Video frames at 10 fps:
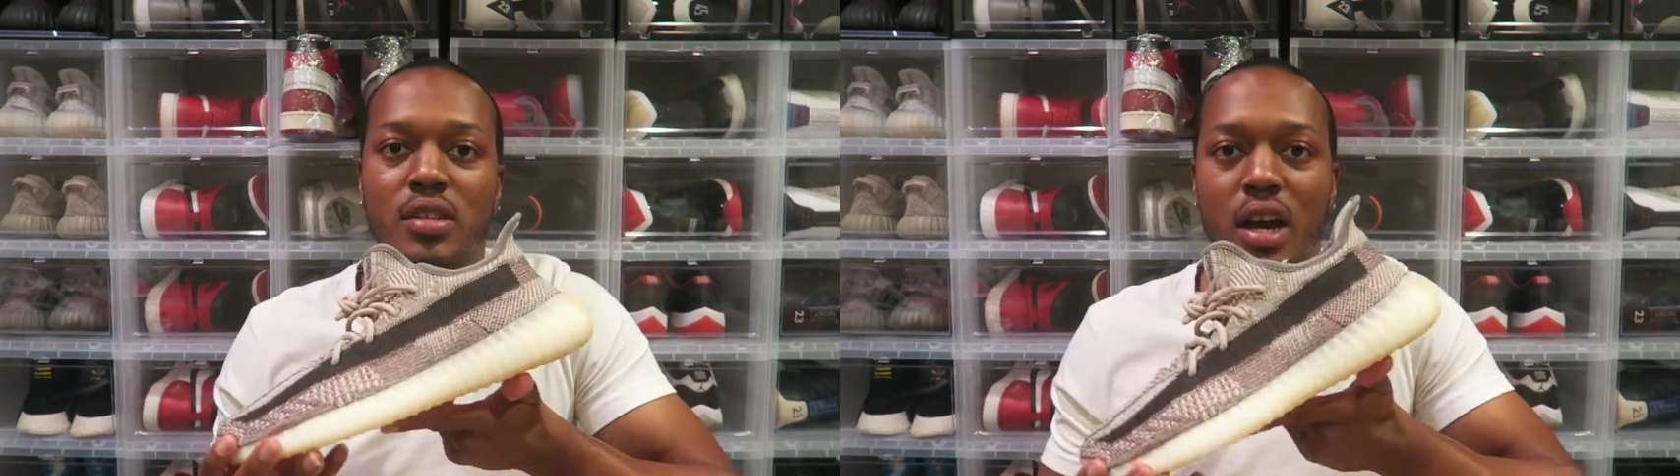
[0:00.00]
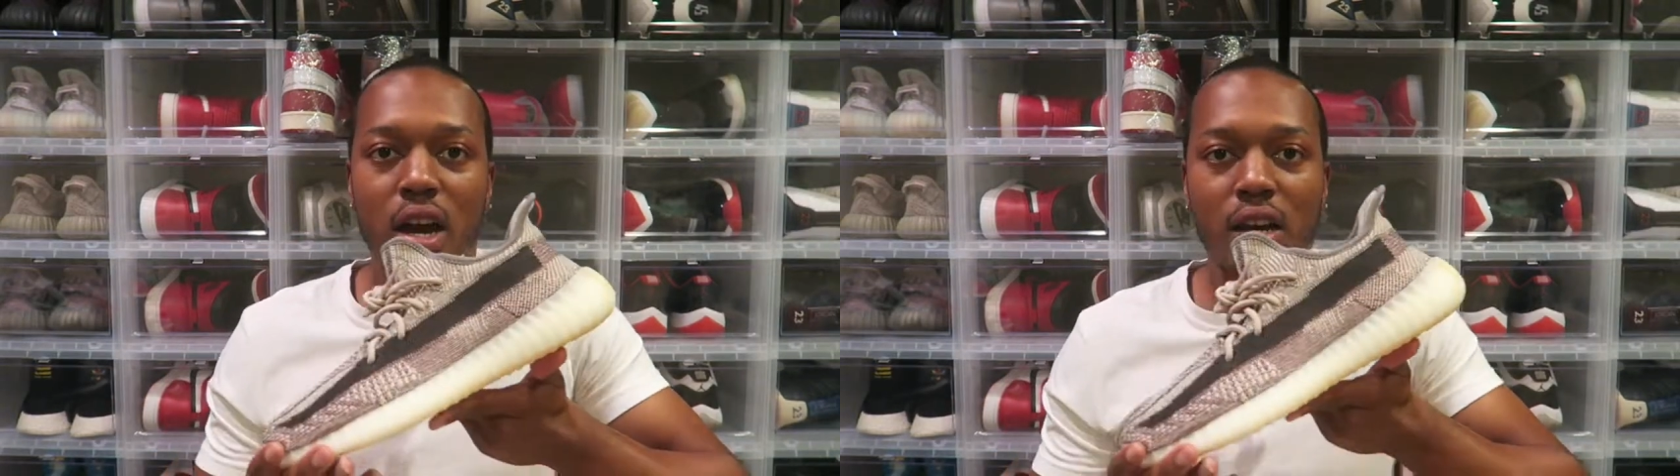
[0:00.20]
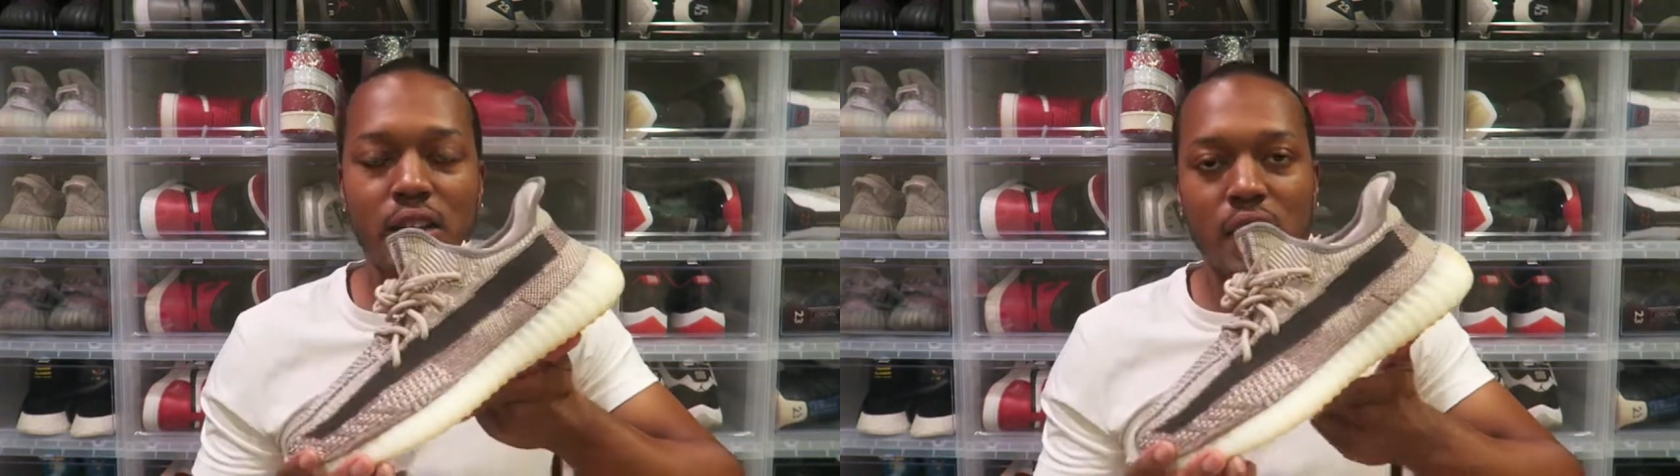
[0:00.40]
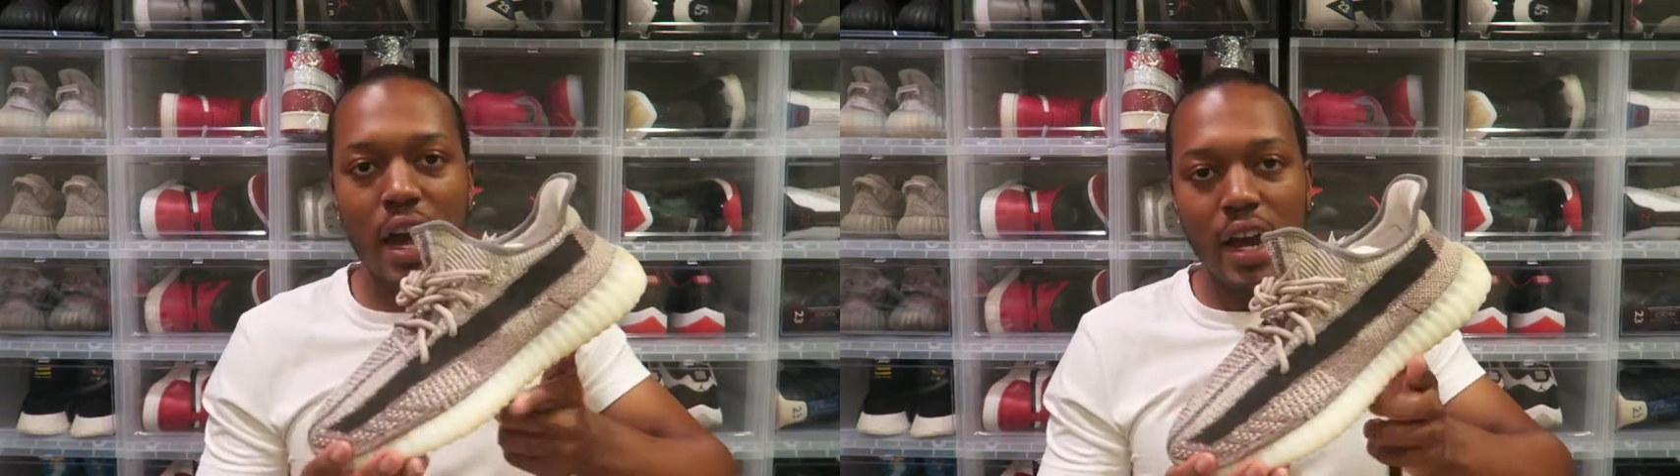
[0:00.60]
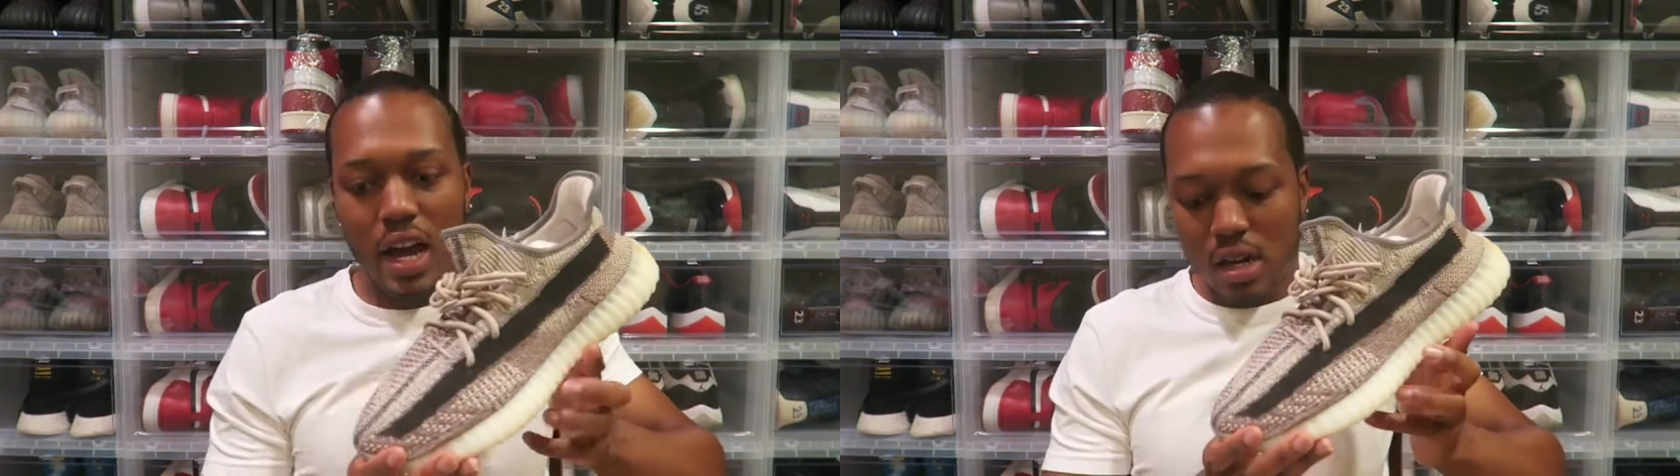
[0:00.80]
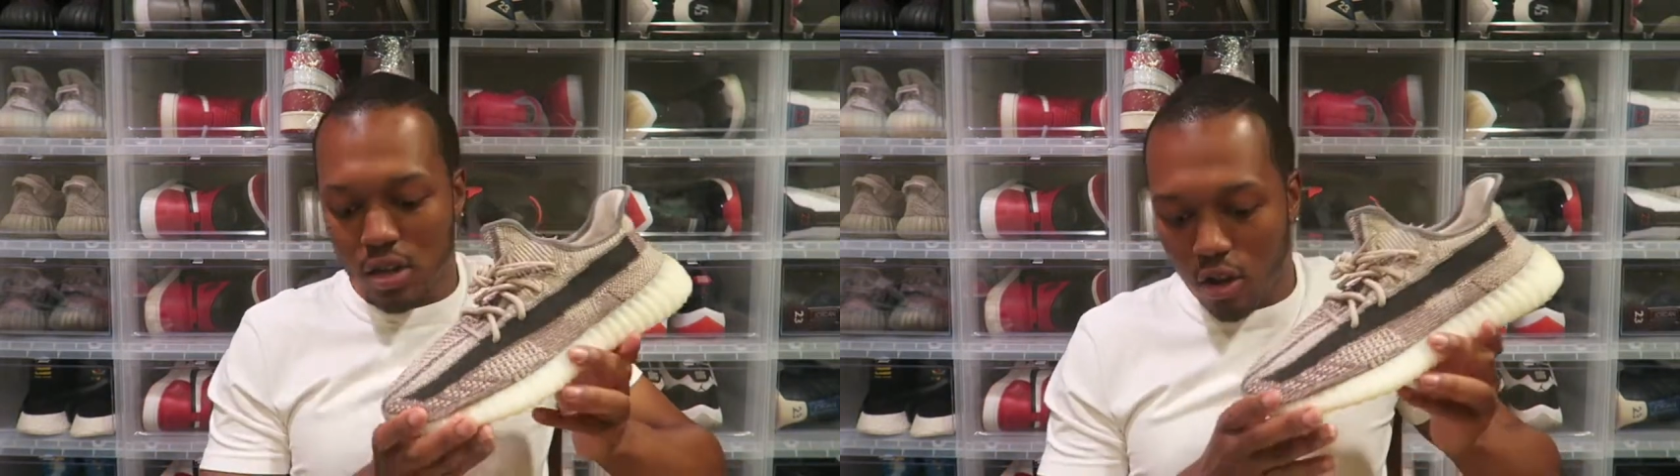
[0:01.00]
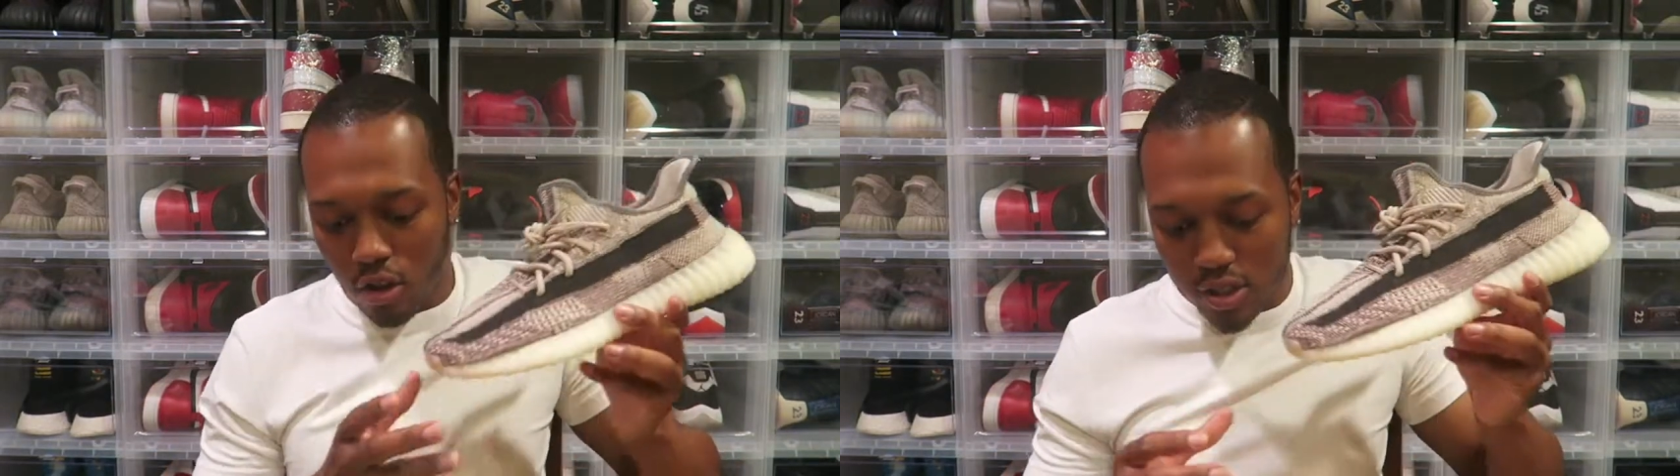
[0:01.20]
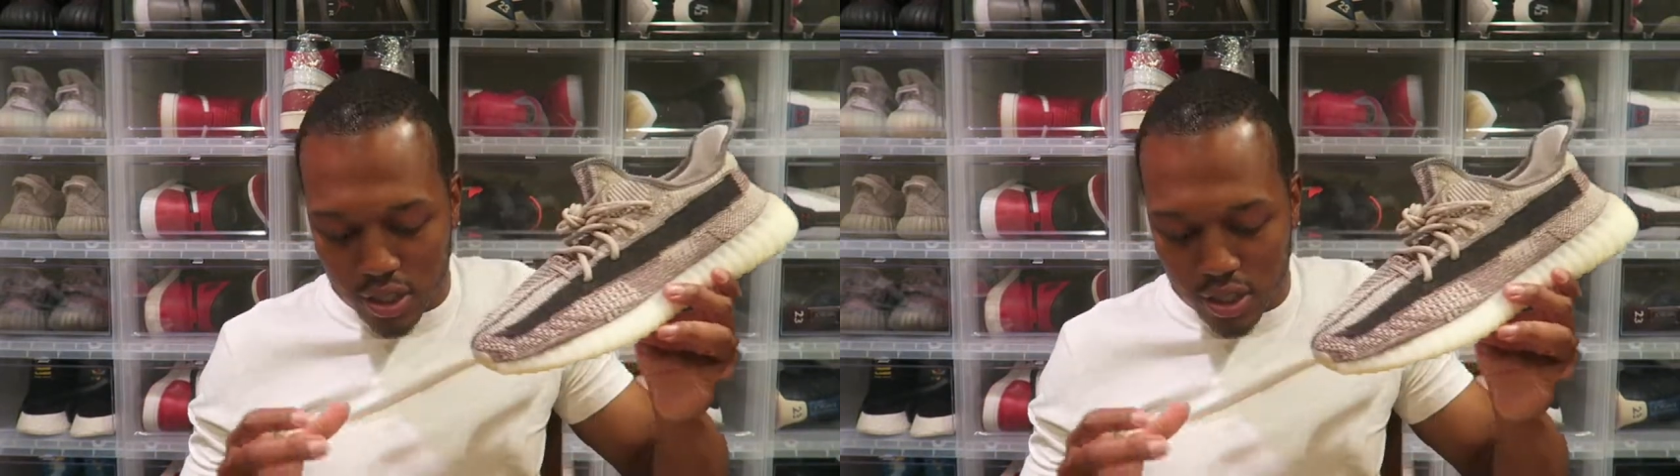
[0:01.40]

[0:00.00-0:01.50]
I kind of lost